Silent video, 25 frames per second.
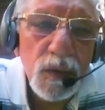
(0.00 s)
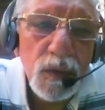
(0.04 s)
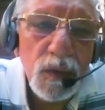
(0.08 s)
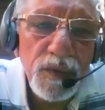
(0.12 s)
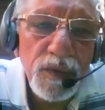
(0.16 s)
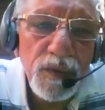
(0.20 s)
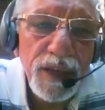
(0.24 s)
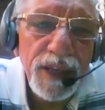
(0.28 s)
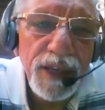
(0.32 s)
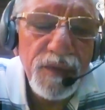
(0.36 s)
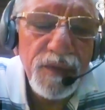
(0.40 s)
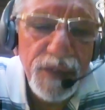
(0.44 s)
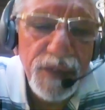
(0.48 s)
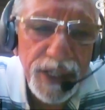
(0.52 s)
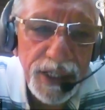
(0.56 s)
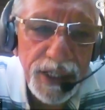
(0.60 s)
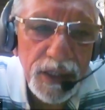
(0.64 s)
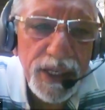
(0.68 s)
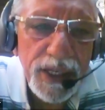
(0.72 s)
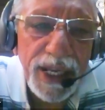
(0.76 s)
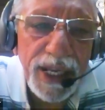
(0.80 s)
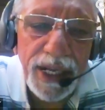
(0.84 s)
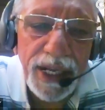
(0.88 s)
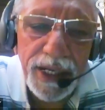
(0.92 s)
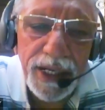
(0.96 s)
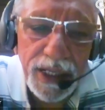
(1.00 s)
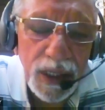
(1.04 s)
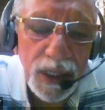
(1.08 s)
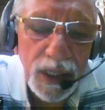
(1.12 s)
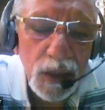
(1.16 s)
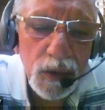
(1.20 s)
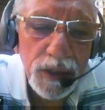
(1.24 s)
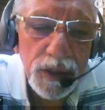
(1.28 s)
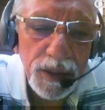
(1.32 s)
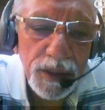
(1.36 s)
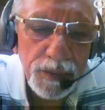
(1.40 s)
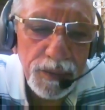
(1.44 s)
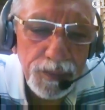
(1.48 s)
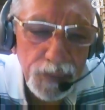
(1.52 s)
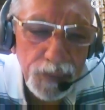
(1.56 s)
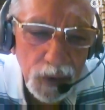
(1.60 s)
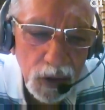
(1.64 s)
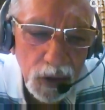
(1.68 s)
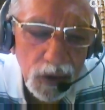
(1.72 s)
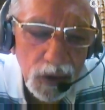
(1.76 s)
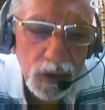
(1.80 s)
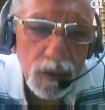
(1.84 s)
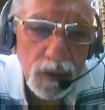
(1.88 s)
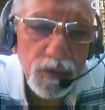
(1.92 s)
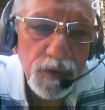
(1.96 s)
from where we carry out
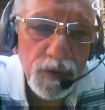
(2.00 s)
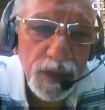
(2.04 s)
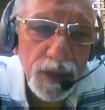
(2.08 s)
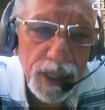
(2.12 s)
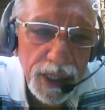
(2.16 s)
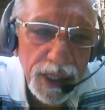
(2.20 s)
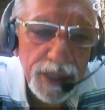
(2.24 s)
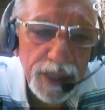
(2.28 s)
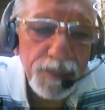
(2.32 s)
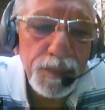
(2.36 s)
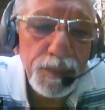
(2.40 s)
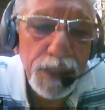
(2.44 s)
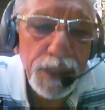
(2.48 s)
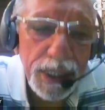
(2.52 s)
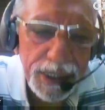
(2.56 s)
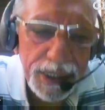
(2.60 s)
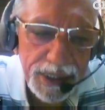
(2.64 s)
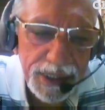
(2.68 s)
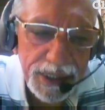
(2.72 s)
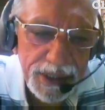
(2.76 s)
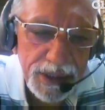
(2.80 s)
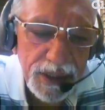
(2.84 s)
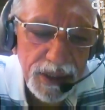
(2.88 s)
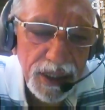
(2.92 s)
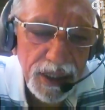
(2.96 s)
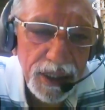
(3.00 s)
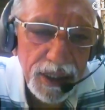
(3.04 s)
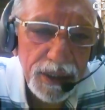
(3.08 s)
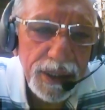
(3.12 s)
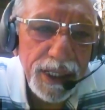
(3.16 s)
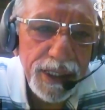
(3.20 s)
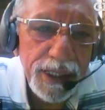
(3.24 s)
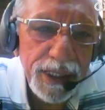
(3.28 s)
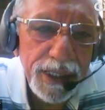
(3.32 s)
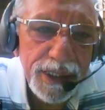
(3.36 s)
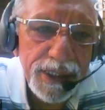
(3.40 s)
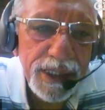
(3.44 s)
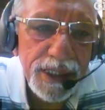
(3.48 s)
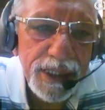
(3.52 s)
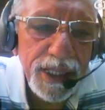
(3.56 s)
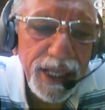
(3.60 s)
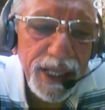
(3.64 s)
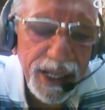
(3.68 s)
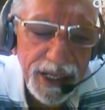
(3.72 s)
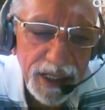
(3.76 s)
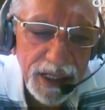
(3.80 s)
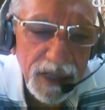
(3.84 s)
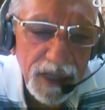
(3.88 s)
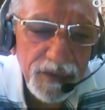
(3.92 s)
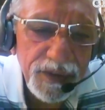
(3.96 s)
import of our parts, that is the
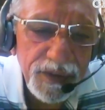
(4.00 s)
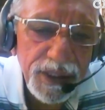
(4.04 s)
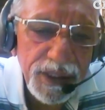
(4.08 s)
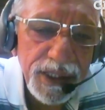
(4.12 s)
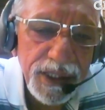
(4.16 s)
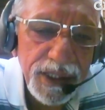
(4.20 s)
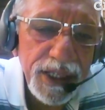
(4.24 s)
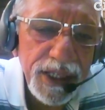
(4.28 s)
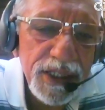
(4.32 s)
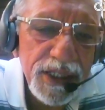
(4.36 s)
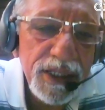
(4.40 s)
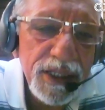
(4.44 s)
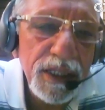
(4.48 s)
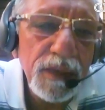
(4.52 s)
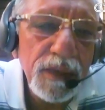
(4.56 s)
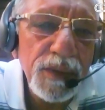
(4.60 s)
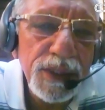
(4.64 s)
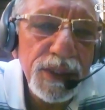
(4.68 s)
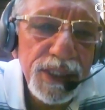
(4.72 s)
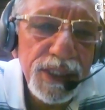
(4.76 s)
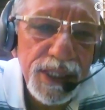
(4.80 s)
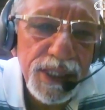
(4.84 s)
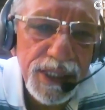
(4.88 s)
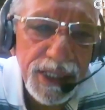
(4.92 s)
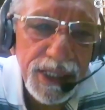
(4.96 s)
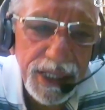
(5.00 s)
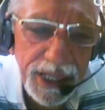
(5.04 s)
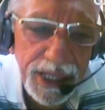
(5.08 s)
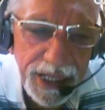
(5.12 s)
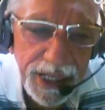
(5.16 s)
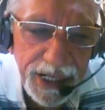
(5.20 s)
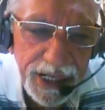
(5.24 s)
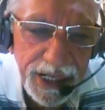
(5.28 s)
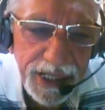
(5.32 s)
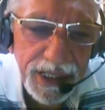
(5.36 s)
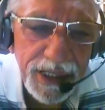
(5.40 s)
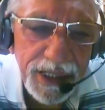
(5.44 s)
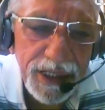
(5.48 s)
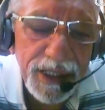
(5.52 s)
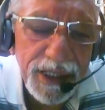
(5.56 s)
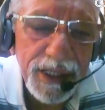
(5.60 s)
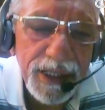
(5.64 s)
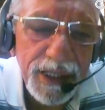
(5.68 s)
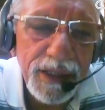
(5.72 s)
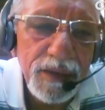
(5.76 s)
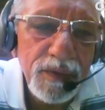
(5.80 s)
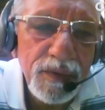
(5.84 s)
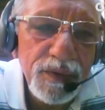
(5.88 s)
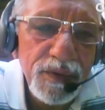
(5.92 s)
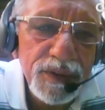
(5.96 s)
aircraft industry, which is the EN
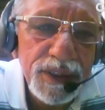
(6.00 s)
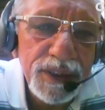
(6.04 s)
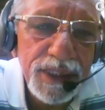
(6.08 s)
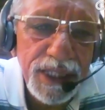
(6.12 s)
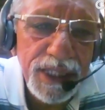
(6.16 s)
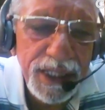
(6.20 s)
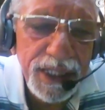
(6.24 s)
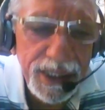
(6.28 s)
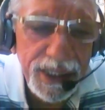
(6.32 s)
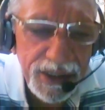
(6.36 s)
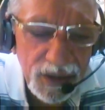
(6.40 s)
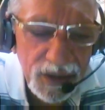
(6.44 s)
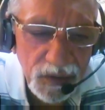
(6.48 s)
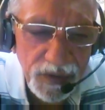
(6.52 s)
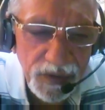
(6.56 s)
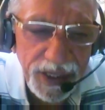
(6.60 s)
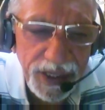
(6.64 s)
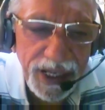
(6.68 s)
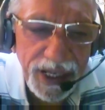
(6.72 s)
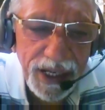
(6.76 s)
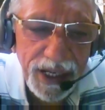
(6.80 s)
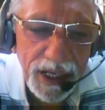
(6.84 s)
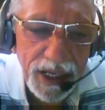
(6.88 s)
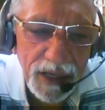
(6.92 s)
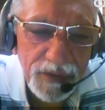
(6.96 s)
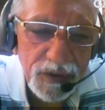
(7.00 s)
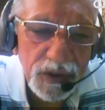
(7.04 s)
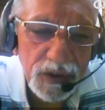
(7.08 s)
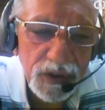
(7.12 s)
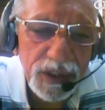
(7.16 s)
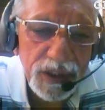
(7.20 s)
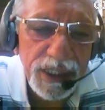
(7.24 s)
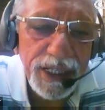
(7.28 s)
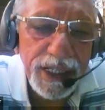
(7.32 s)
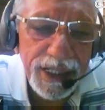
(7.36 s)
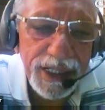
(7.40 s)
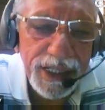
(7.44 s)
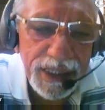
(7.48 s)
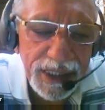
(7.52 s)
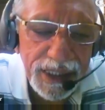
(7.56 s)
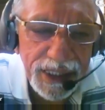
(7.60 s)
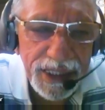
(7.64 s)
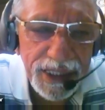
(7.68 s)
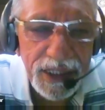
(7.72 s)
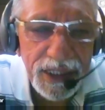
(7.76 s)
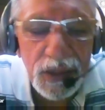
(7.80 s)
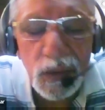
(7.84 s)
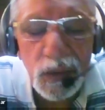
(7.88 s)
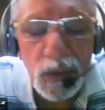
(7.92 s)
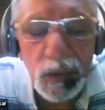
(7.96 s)
series of aircraft, or the
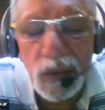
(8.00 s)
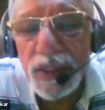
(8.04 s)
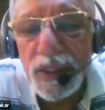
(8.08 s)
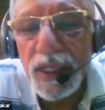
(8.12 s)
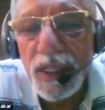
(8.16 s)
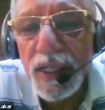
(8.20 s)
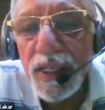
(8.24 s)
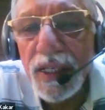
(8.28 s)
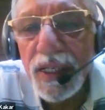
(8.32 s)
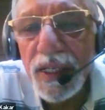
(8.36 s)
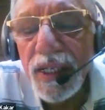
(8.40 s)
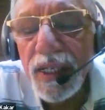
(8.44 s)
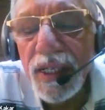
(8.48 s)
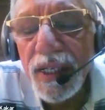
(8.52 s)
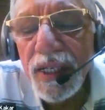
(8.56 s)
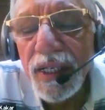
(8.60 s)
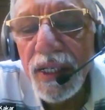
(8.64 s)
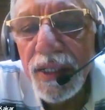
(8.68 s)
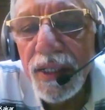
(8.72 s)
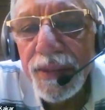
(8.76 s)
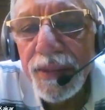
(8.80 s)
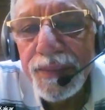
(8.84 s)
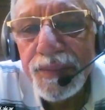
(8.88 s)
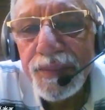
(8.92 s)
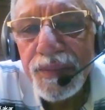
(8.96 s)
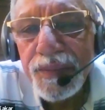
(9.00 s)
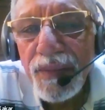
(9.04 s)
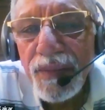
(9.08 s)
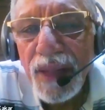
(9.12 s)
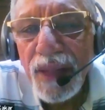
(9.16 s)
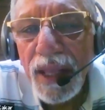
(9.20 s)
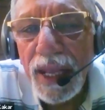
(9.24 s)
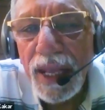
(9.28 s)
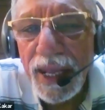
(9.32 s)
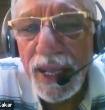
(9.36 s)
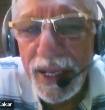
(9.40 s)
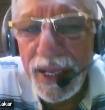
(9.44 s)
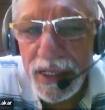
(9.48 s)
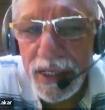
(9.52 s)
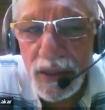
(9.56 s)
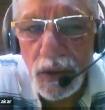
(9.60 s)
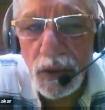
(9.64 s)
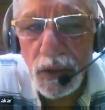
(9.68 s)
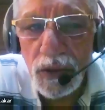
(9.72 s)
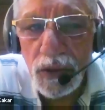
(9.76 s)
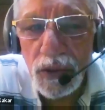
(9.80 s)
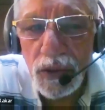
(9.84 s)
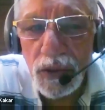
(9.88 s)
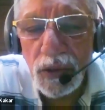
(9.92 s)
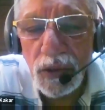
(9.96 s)
EN-32s, as
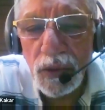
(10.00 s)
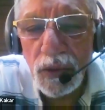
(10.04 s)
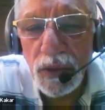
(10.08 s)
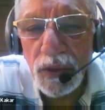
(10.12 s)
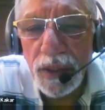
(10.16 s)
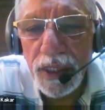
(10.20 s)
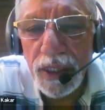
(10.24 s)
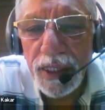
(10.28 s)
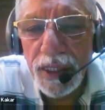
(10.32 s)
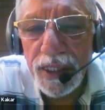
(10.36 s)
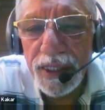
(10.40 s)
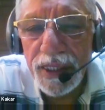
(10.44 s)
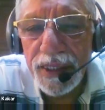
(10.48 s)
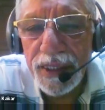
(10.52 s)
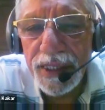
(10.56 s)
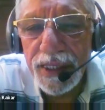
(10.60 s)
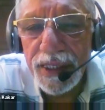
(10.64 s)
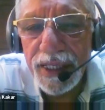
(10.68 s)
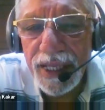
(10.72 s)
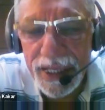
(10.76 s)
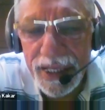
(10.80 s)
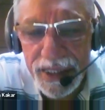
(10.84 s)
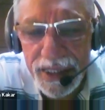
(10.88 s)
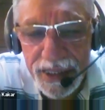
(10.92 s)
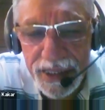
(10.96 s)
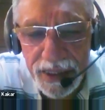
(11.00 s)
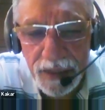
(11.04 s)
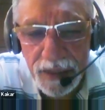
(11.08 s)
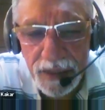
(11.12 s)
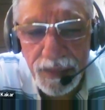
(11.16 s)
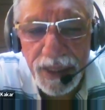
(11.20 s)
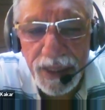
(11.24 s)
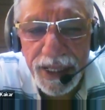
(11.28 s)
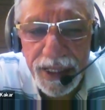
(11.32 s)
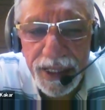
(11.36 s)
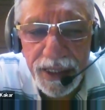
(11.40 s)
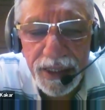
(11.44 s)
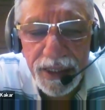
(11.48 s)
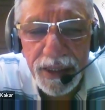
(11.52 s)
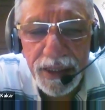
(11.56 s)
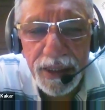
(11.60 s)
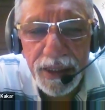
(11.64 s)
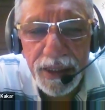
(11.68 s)
also the gas turbine